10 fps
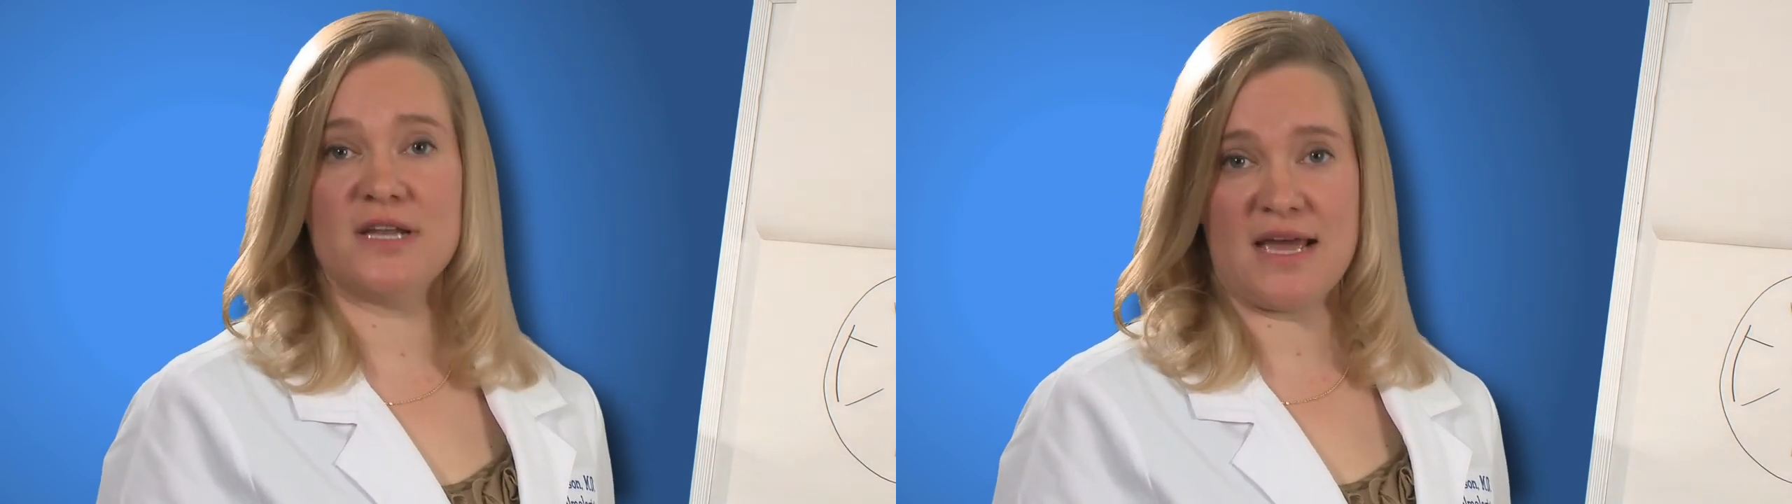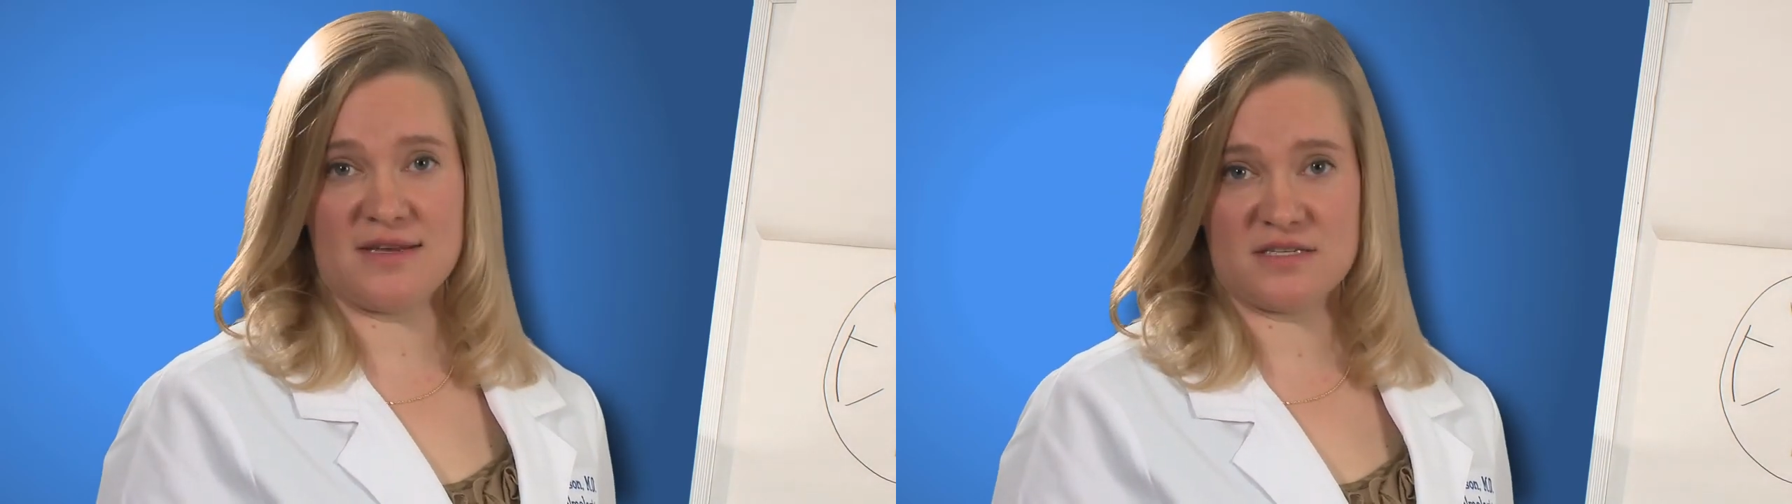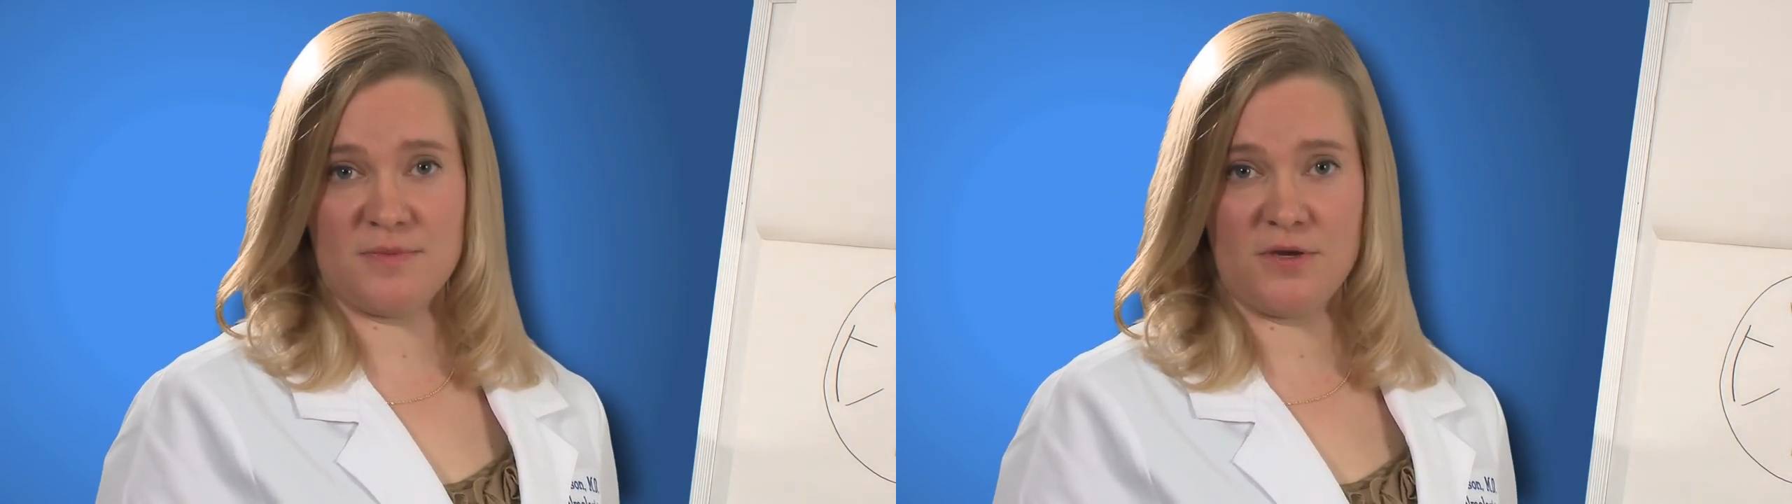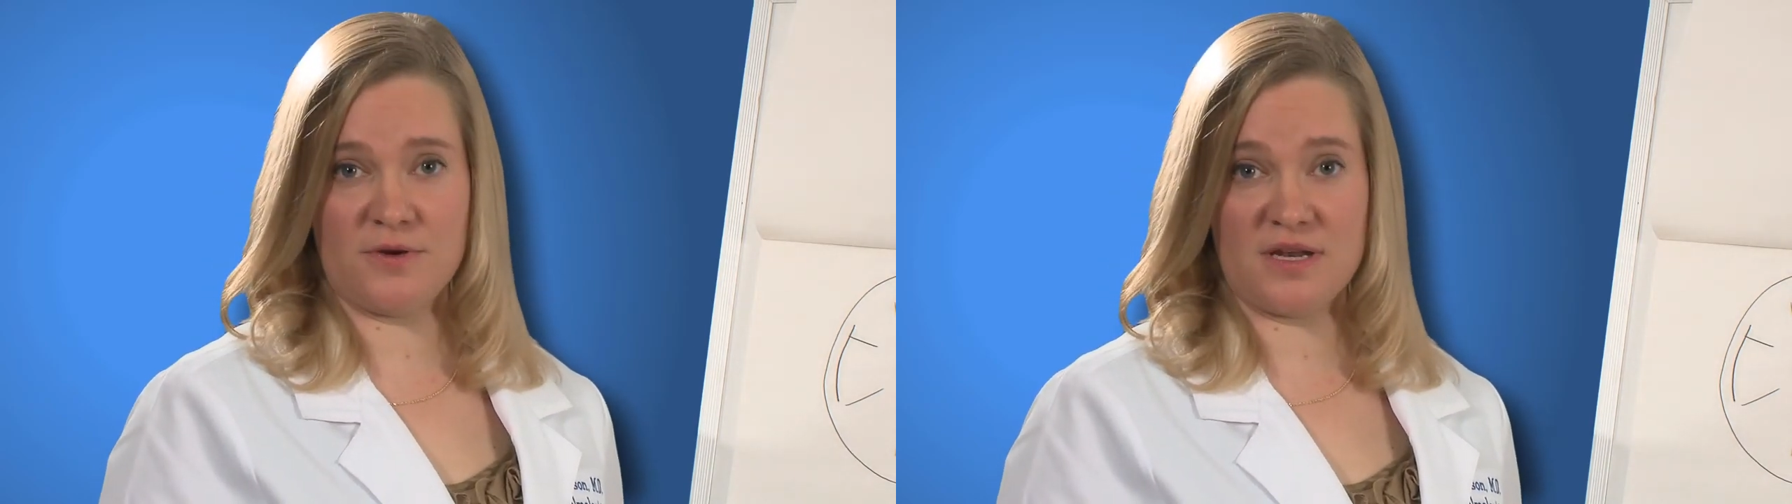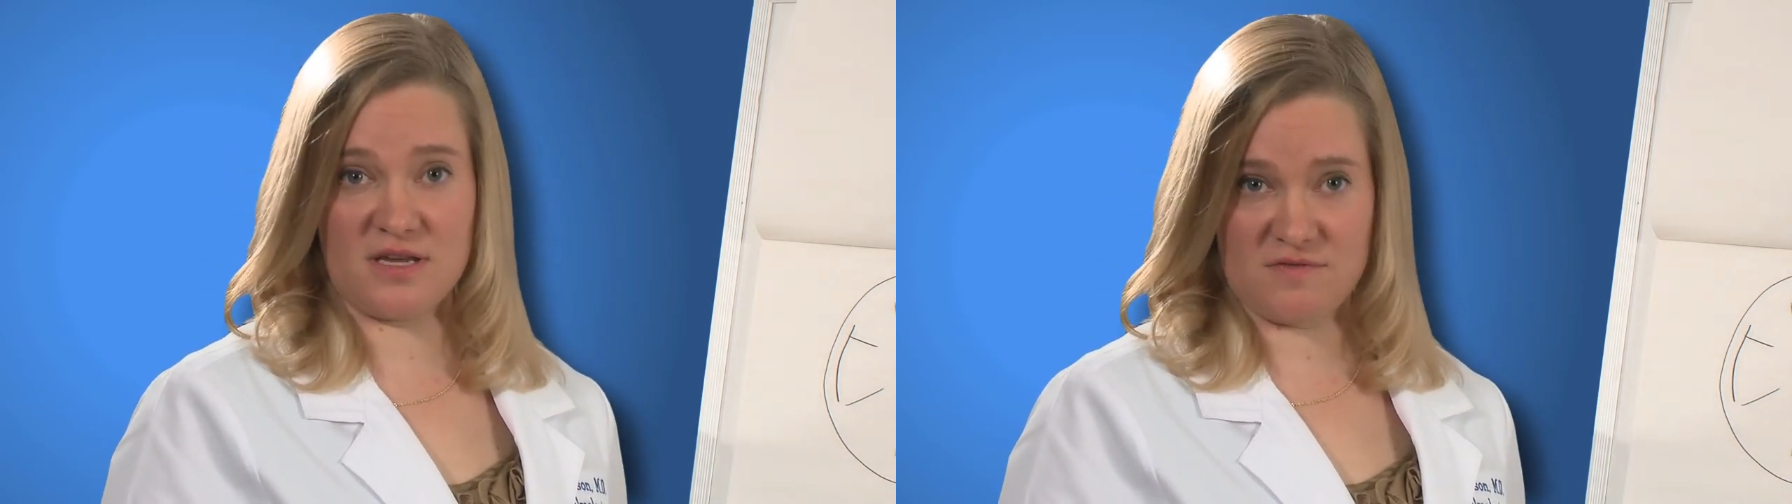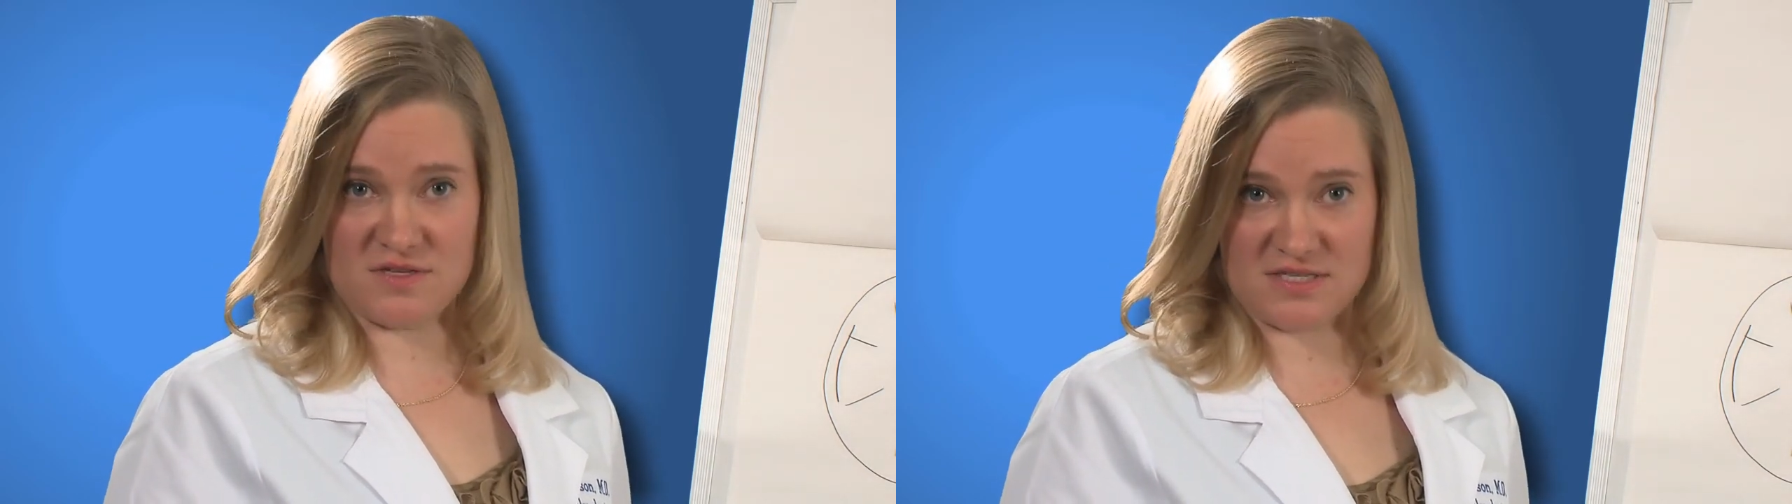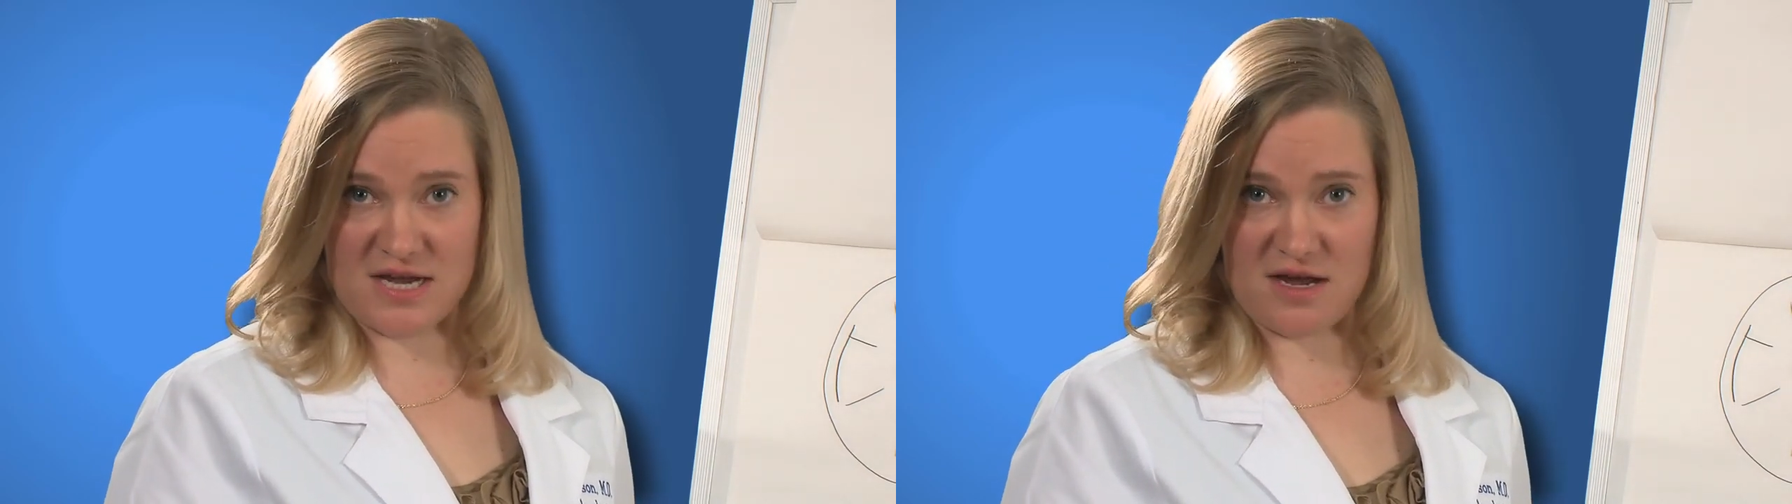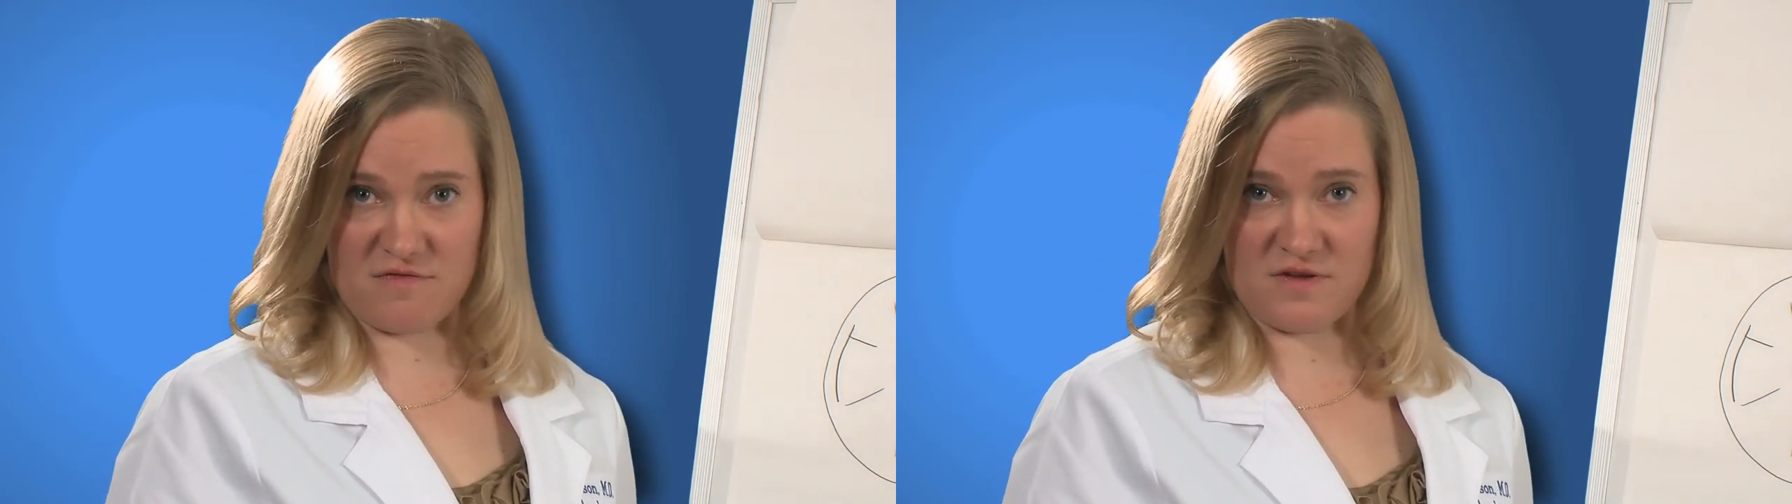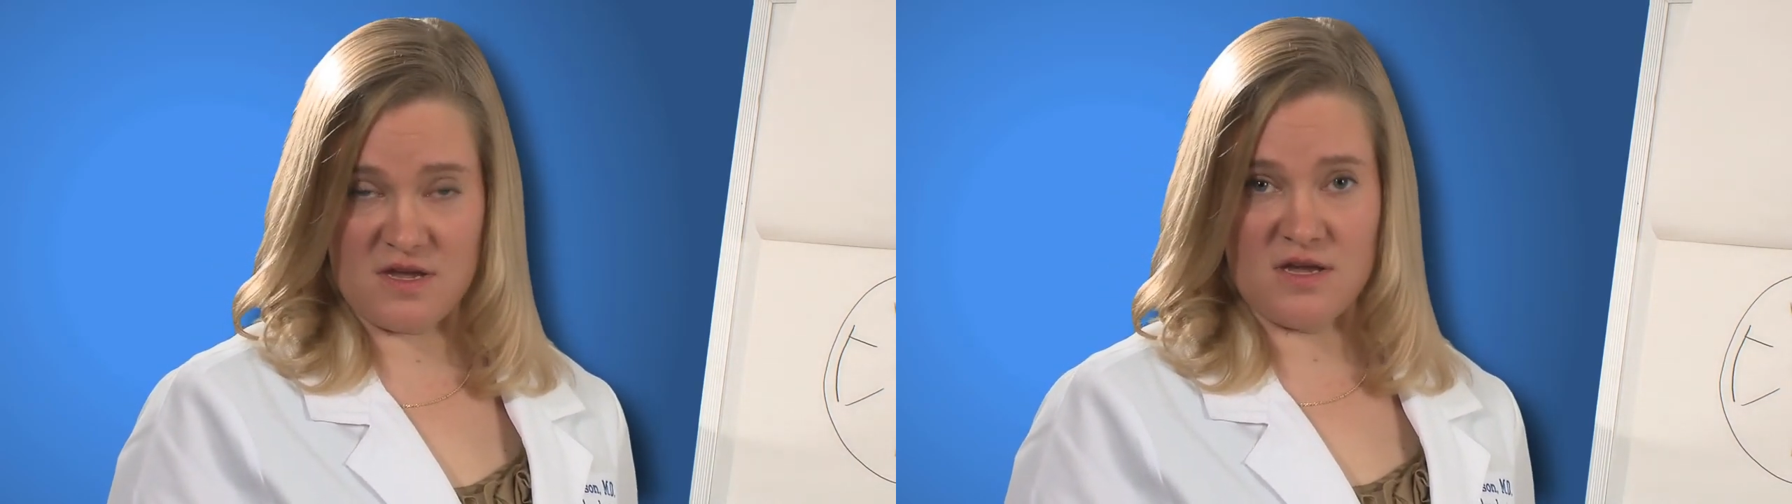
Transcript: to ask me or any of the staff.